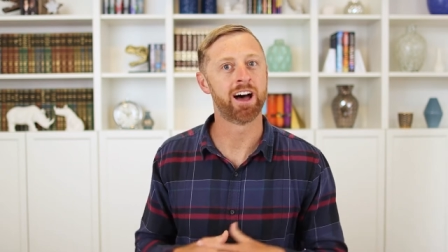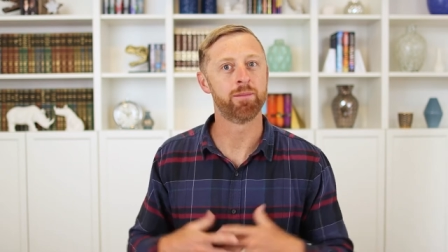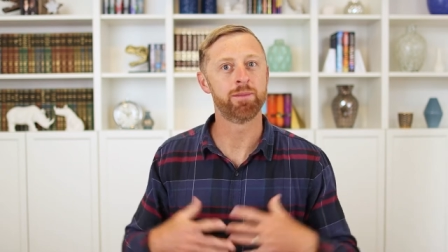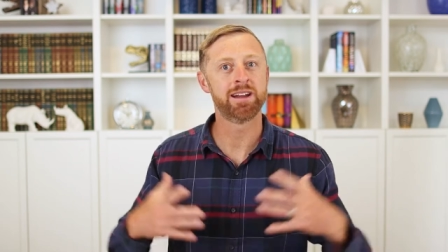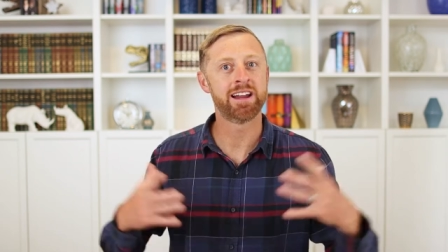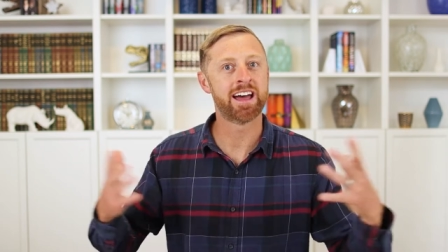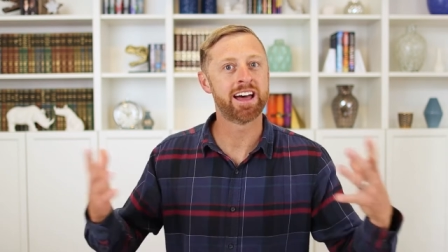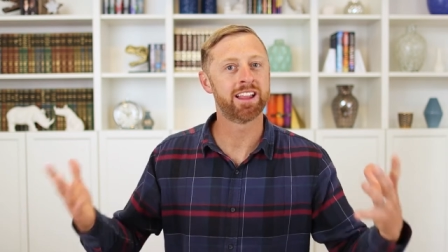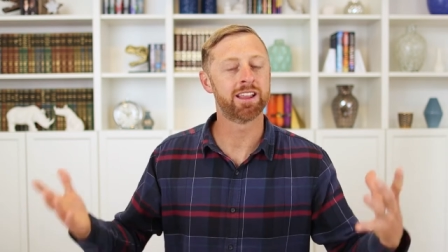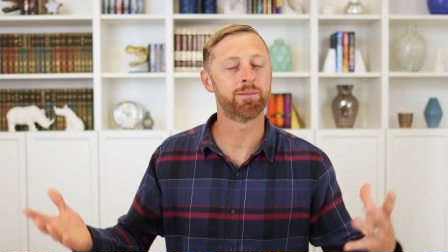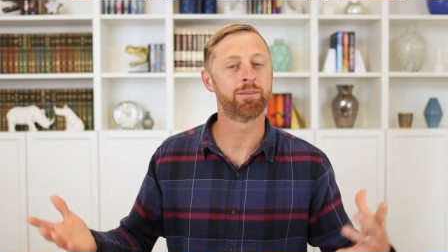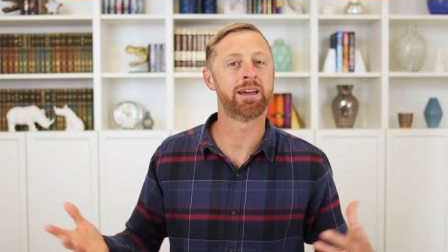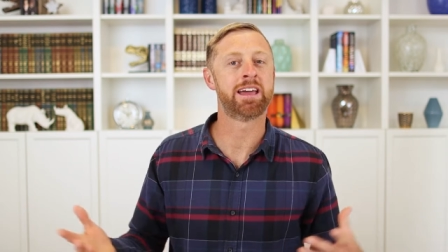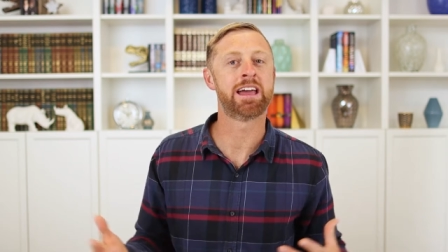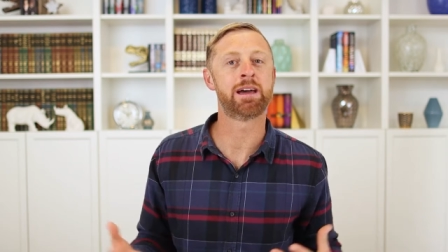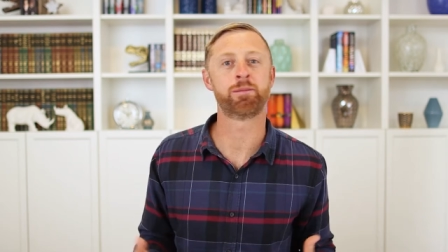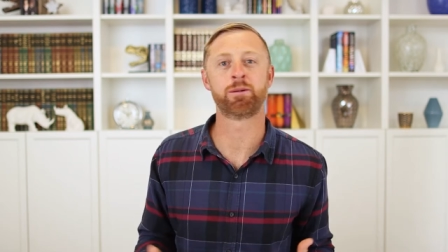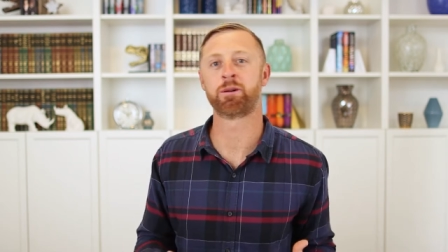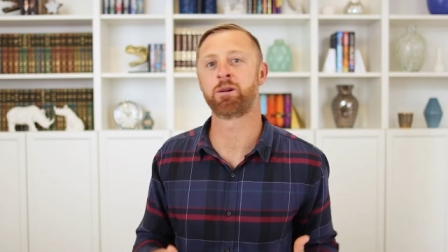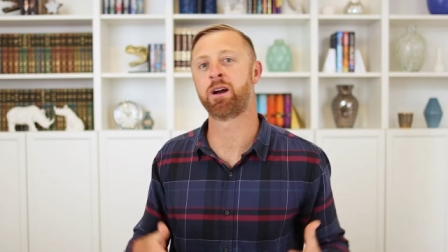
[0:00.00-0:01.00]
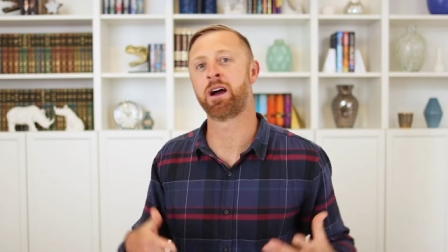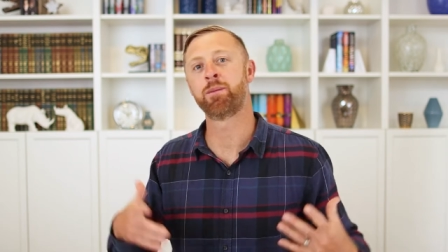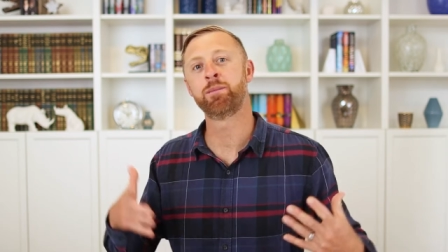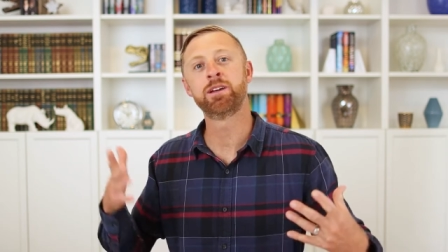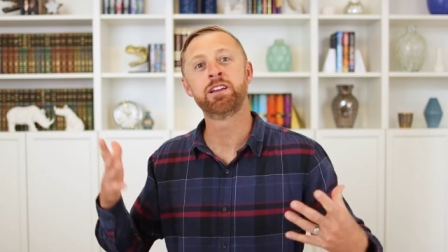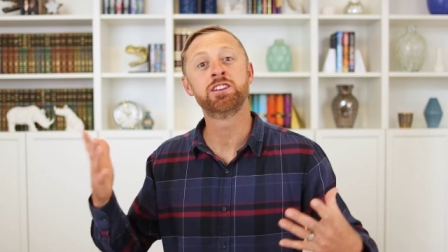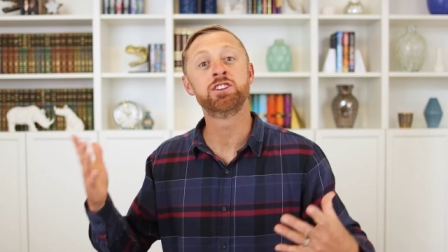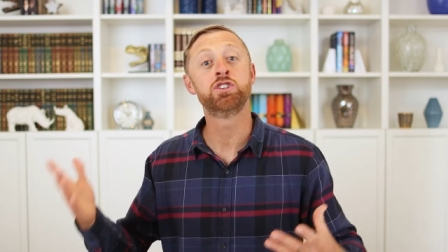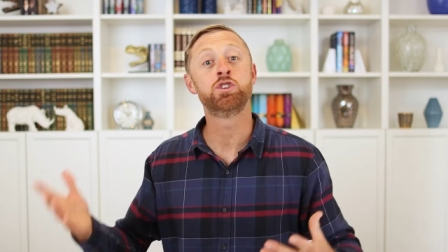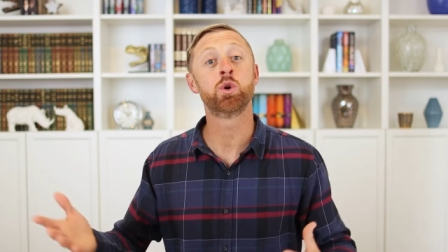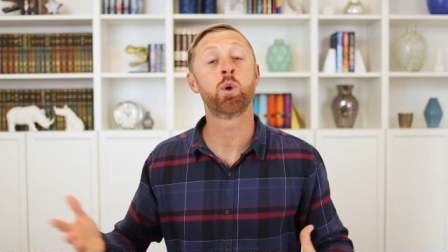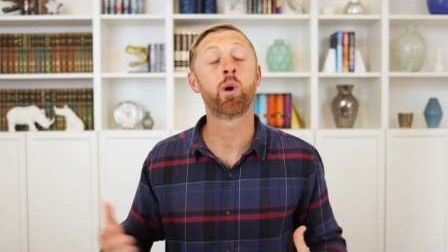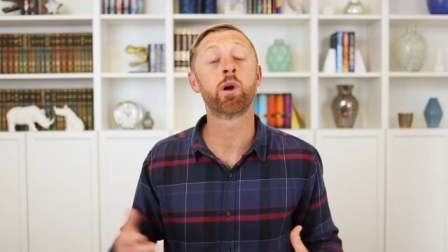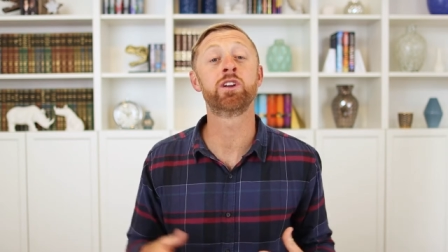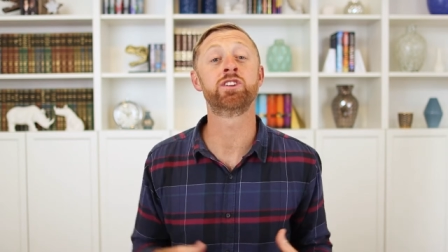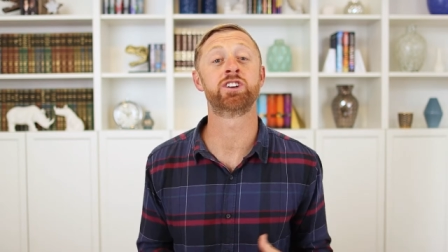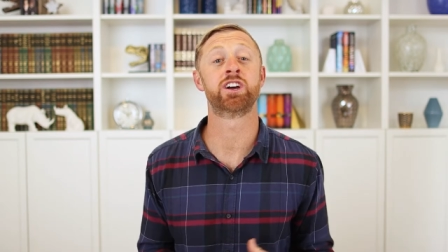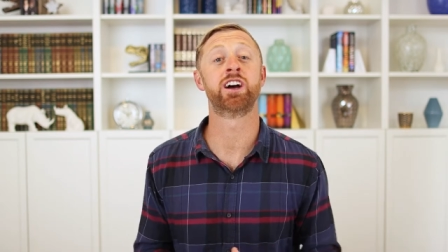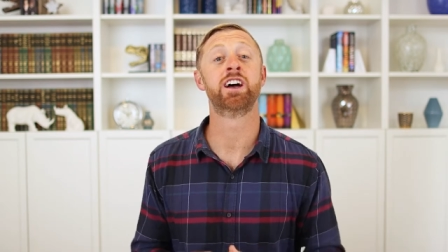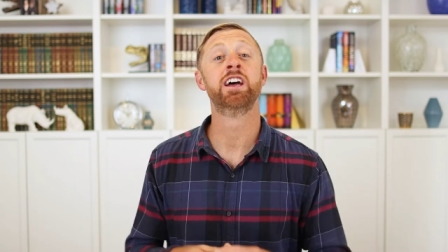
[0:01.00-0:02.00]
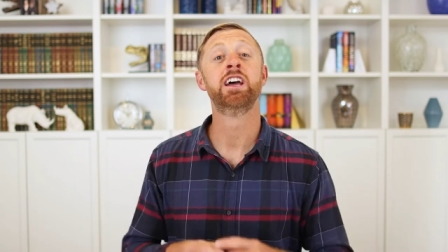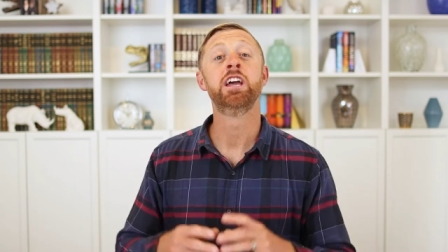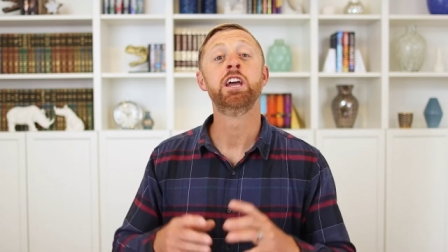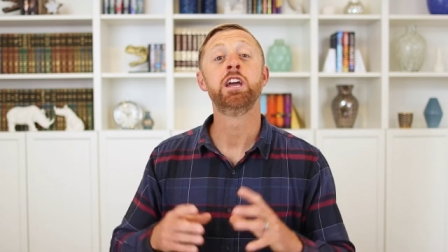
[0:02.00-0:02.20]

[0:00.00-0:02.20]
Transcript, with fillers: I'm in Alabama or I'm in Georgia.